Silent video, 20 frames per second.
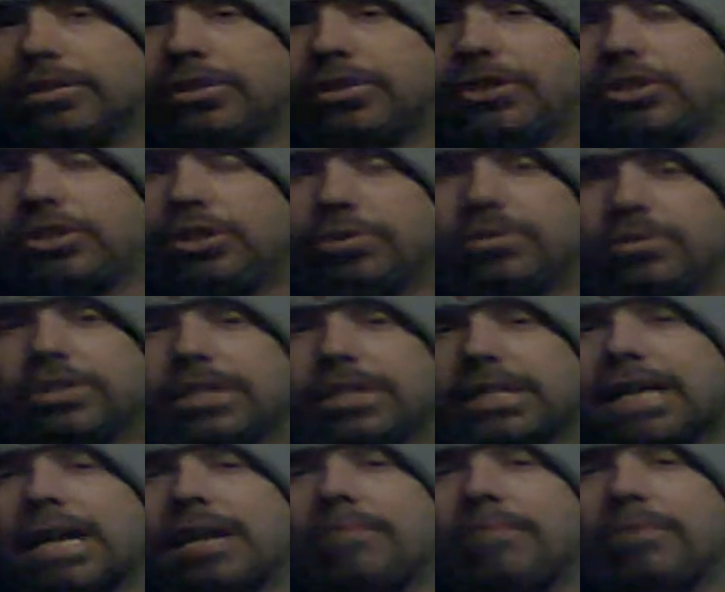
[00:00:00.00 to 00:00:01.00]
to use a
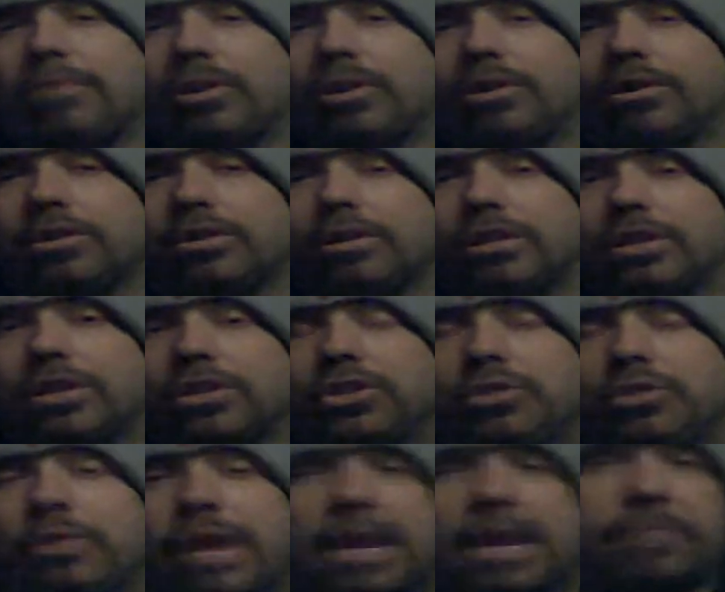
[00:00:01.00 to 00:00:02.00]
timer,
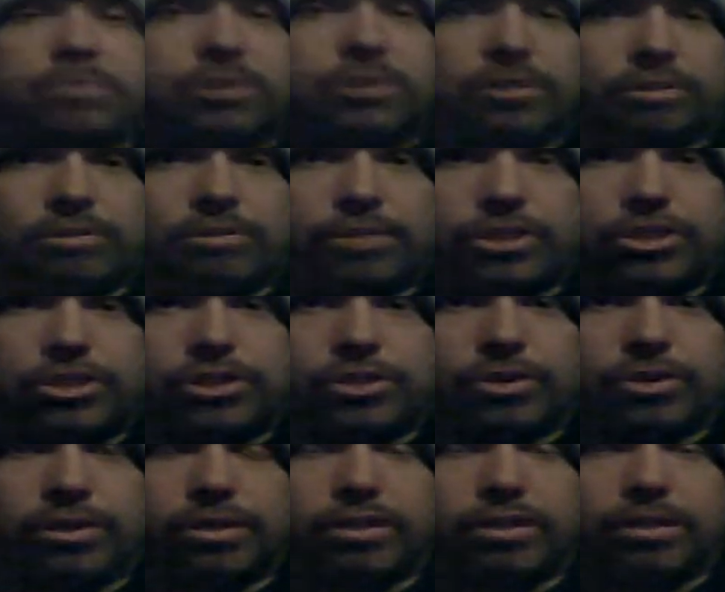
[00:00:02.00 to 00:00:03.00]
you absolutely
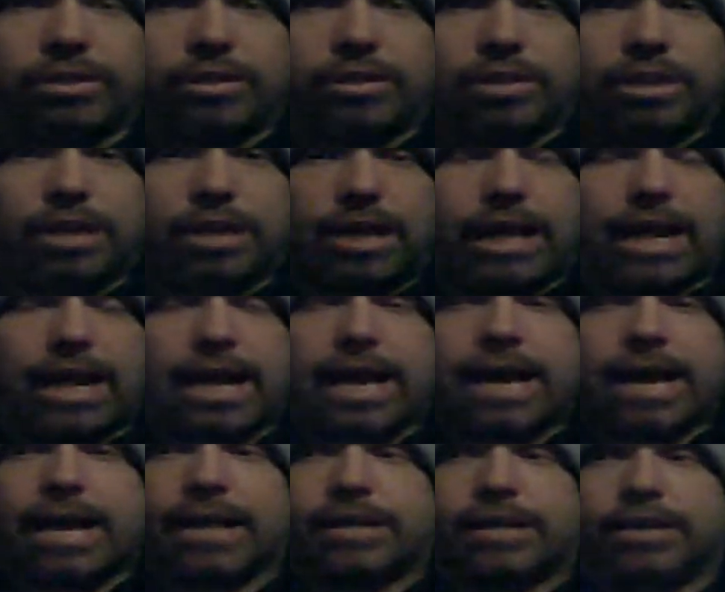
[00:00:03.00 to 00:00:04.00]
should.
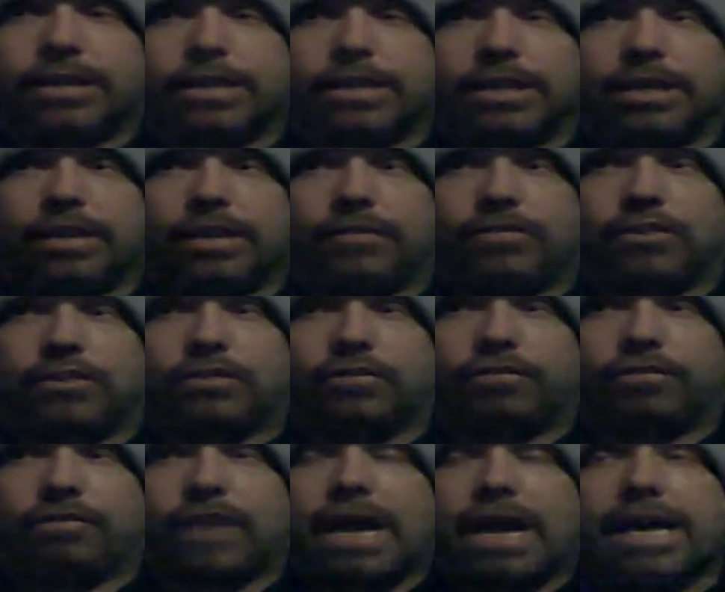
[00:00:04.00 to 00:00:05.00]
And if you
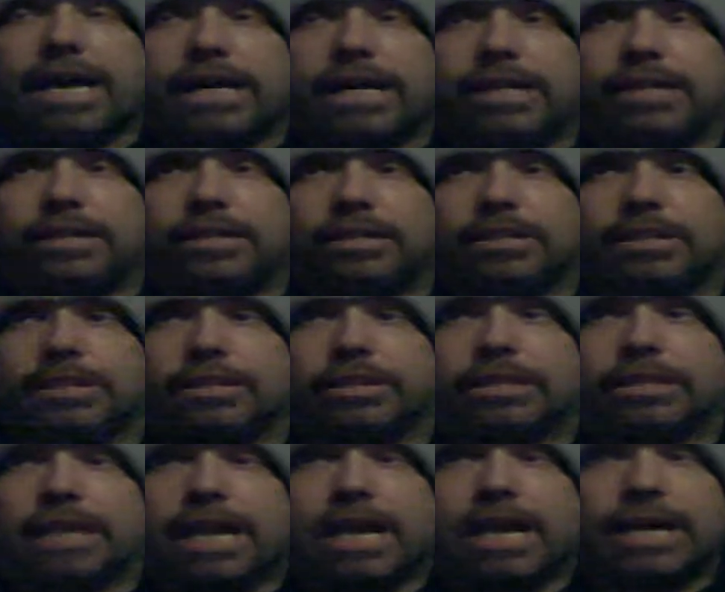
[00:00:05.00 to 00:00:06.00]
find
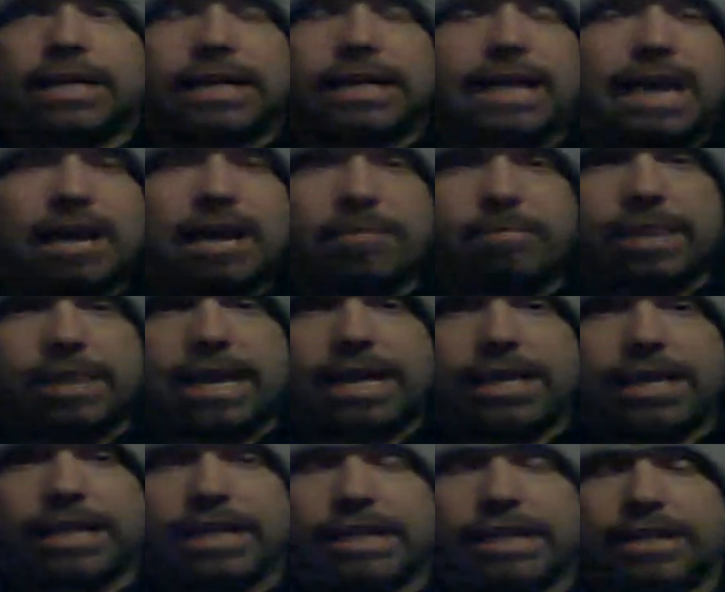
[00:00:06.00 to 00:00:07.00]
that
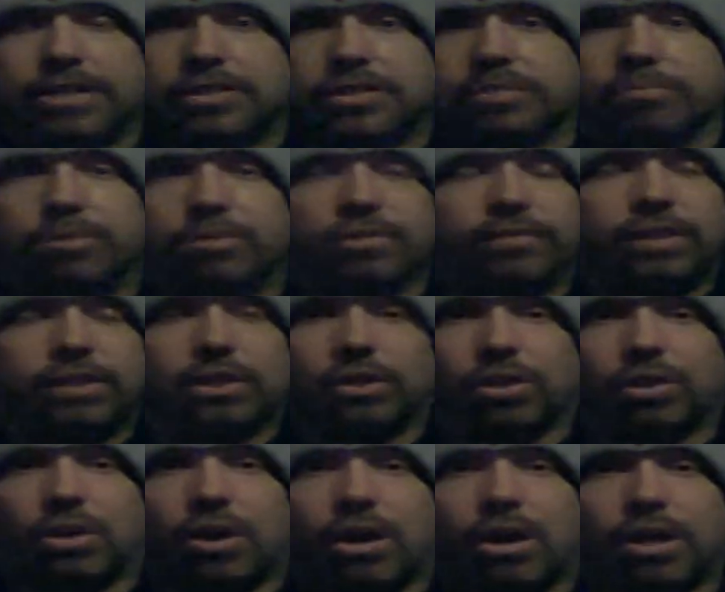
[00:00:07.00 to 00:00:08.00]
combat is moving
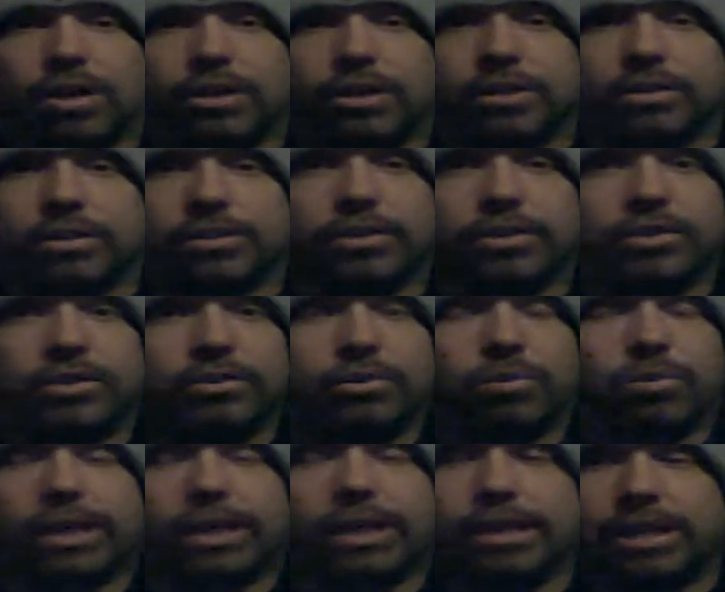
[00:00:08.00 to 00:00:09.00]
along
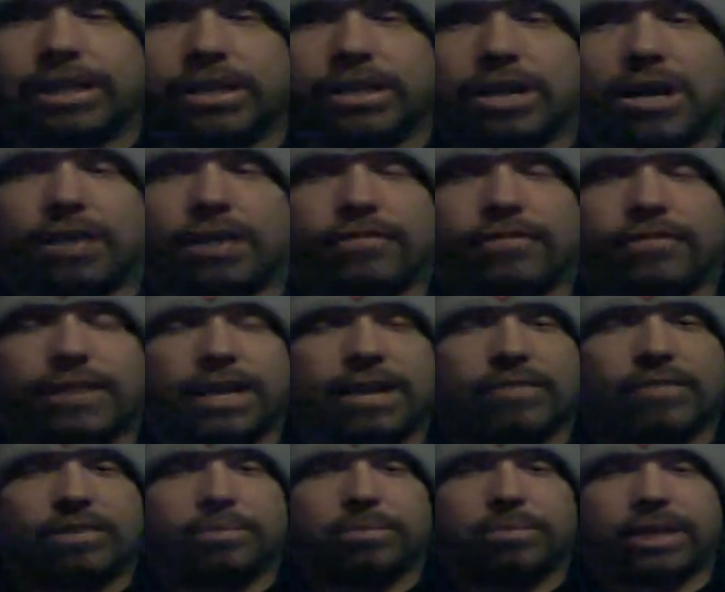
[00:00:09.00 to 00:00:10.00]
quickly enough and
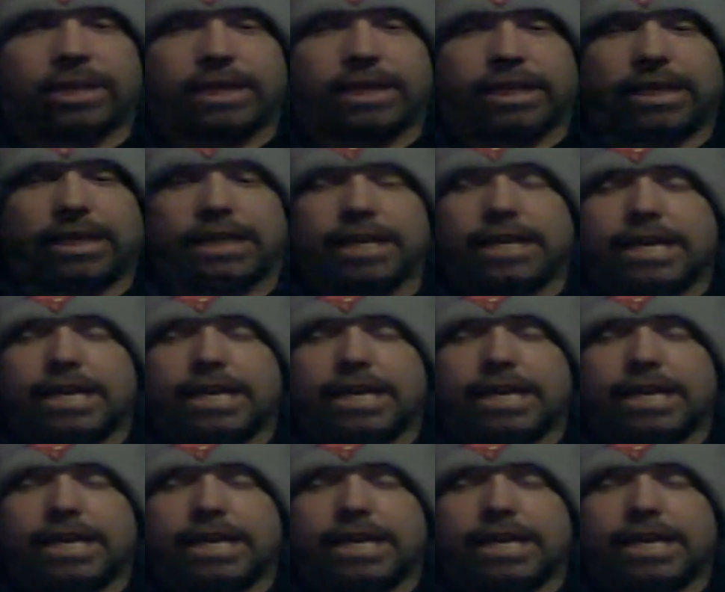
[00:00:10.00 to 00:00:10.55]
everybody